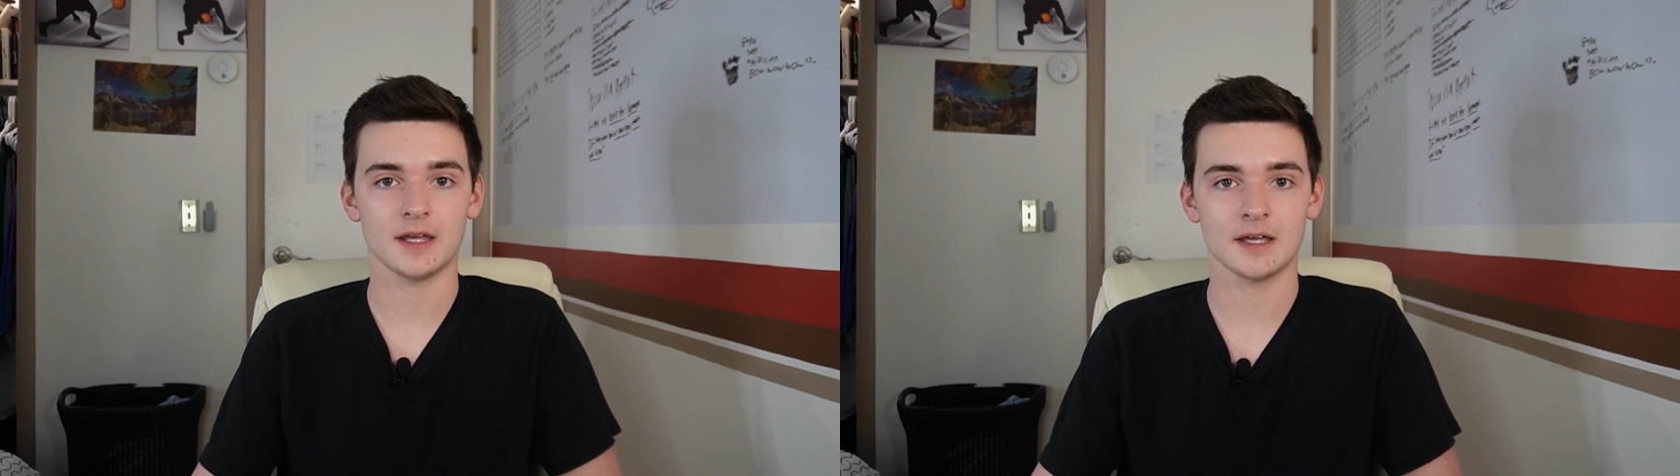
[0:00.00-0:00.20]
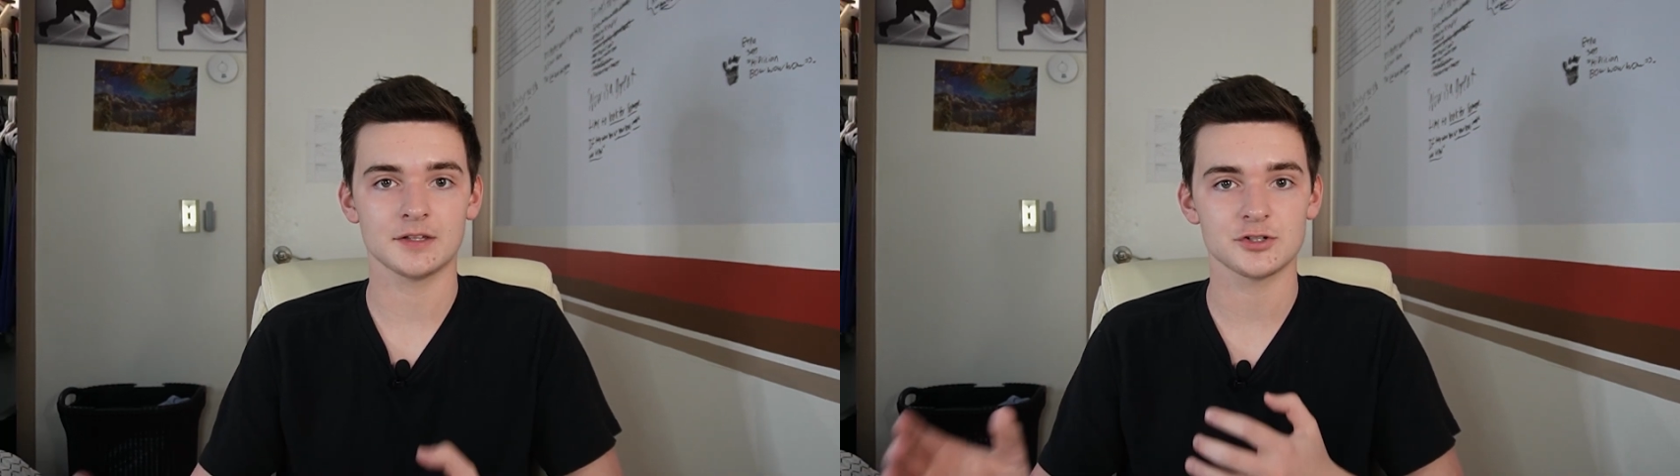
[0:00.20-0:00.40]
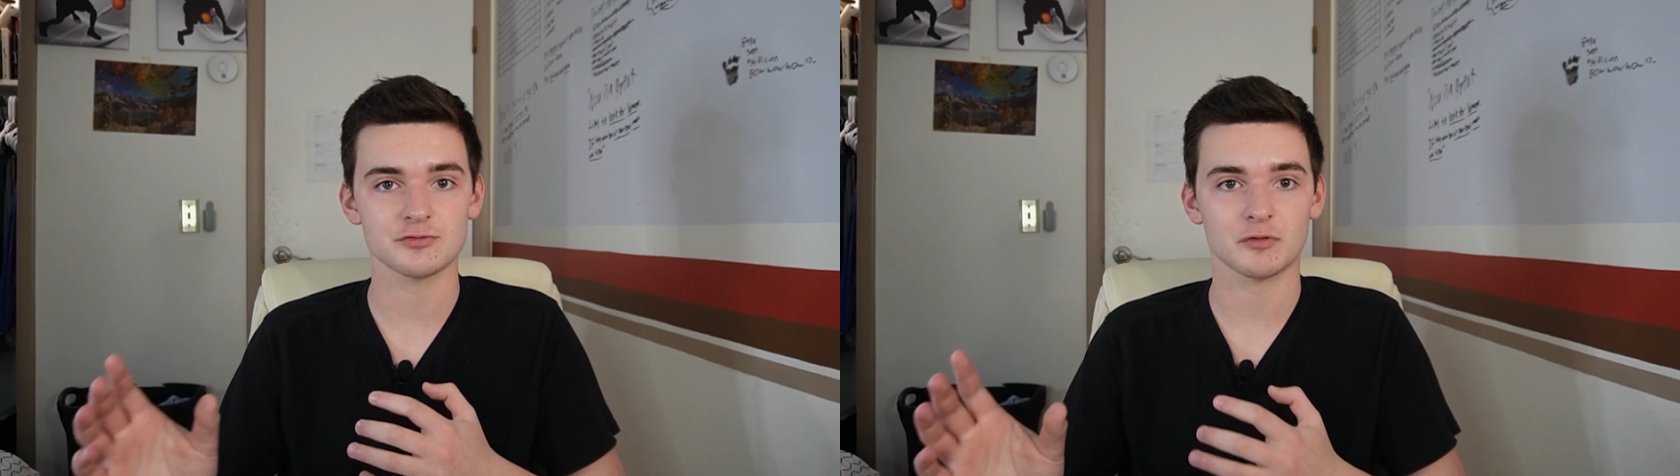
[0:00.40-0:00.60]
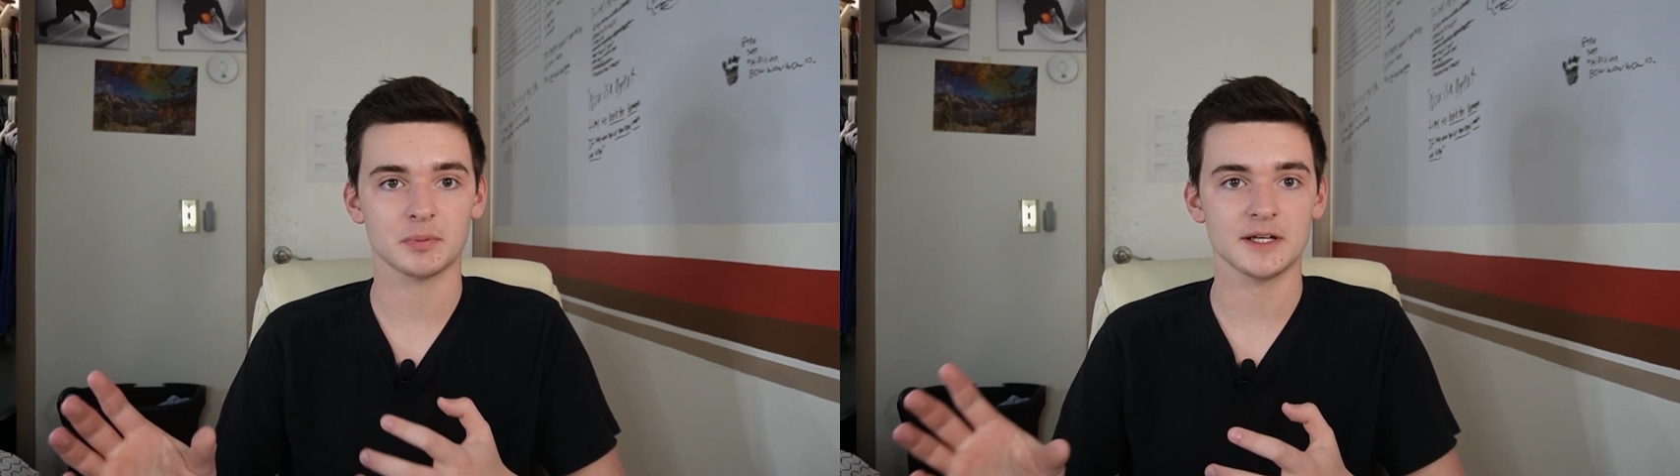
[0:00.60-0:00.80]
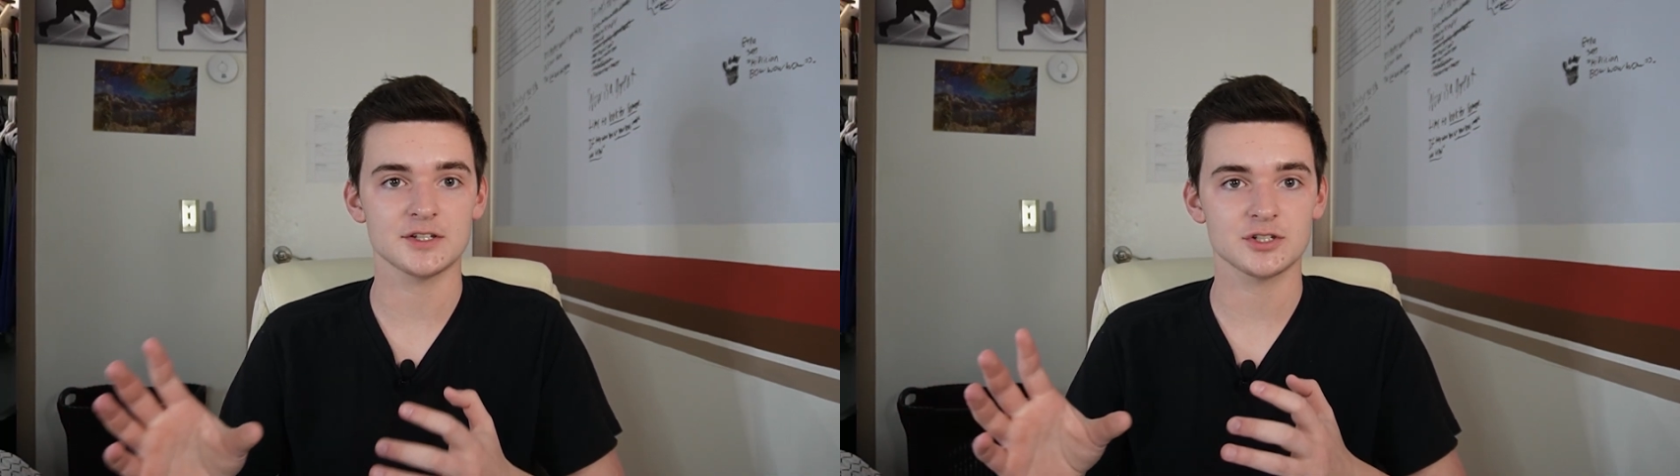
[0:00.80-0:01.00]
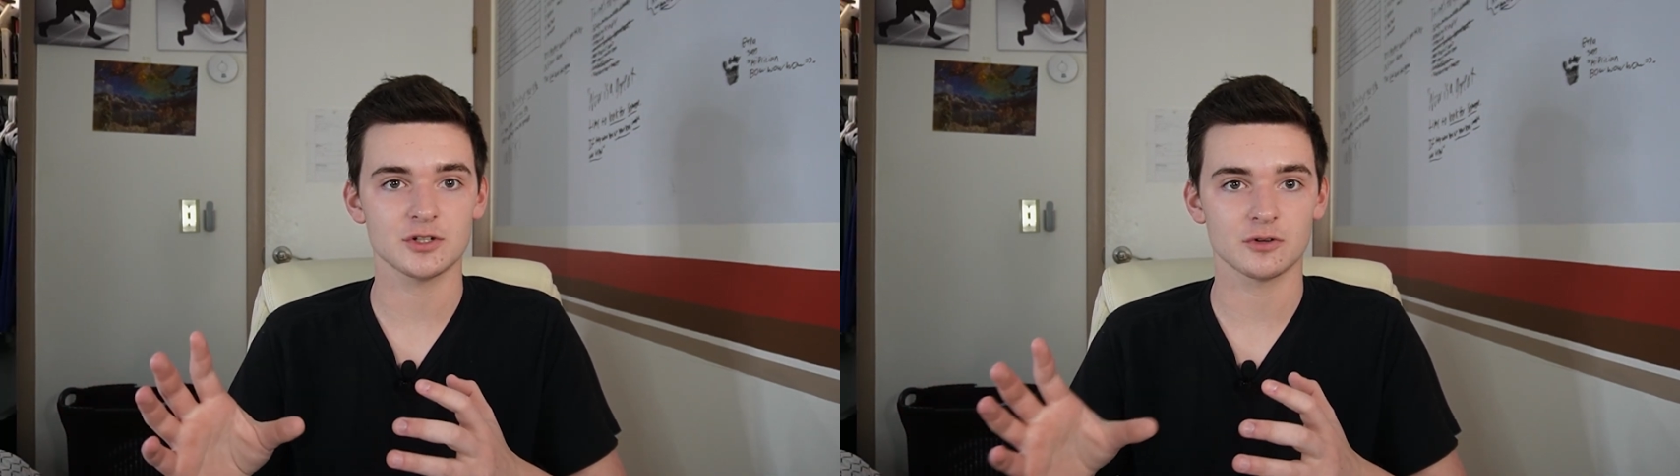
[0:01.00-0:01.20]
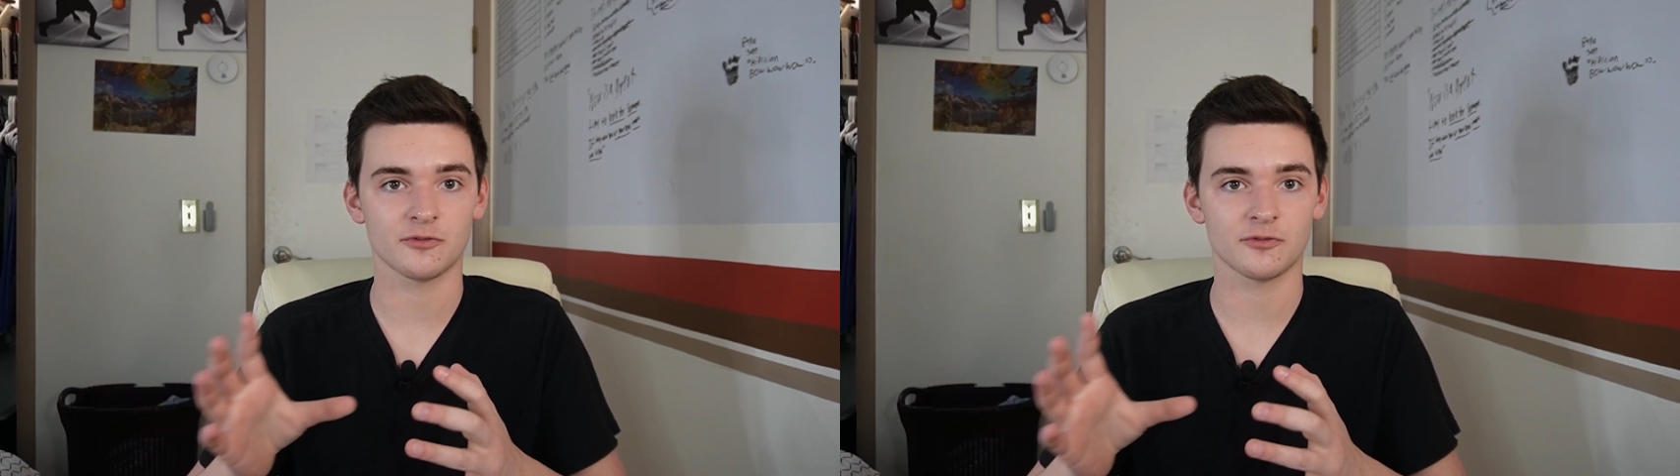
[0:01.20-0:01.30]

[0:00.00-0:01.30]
and just replace your